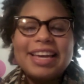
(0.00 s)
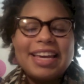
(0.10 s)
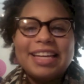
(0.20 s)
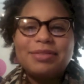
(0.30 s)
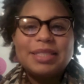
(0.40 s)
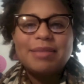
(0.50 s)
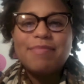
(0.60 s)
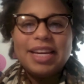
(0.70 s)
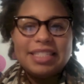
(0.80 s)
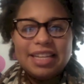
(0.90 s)
it was
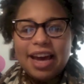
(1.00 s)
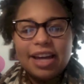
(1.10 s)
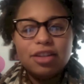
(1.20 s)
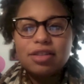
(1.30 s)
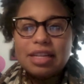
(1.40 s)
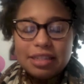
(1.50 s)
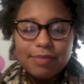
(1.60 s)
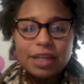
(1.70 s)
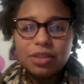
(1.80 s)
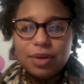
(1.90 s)
amazing. I used it
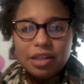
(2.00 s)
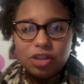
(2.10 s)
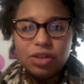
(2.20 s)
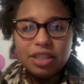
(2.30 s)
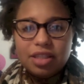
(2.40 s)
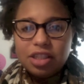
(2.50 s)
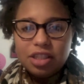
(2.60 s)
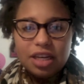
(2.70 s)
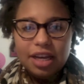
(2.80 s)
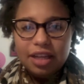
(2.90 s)
especially when I was
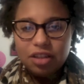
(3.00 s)
transitioning.